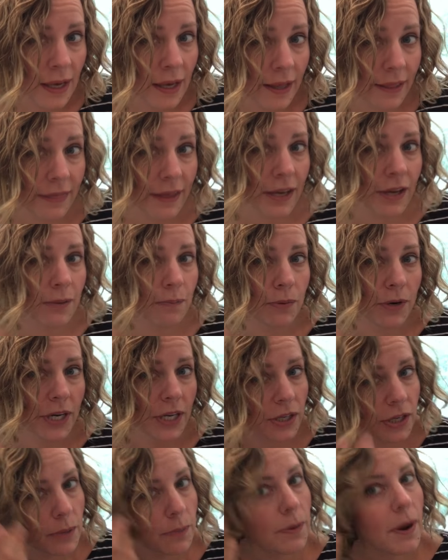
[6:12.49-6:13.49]
I think
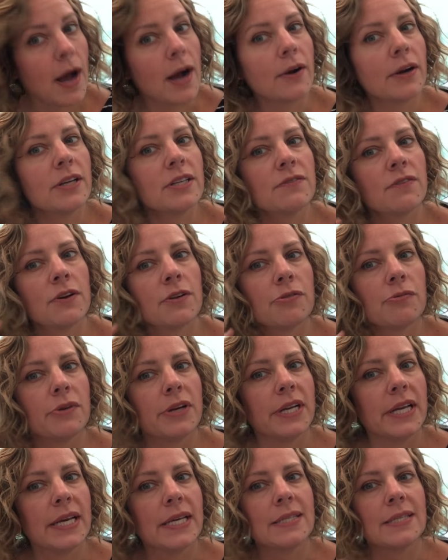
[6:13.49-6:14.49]
pretty good progress for
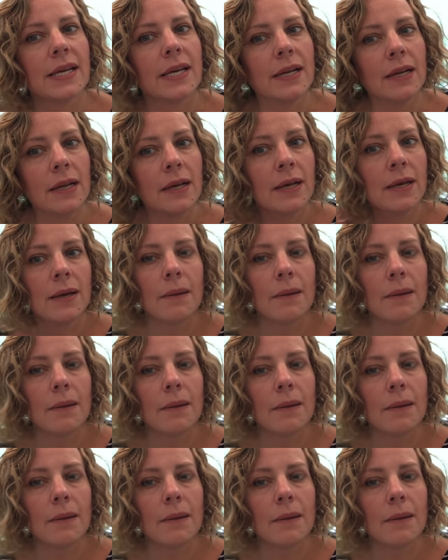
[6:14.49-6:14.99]
3 days in,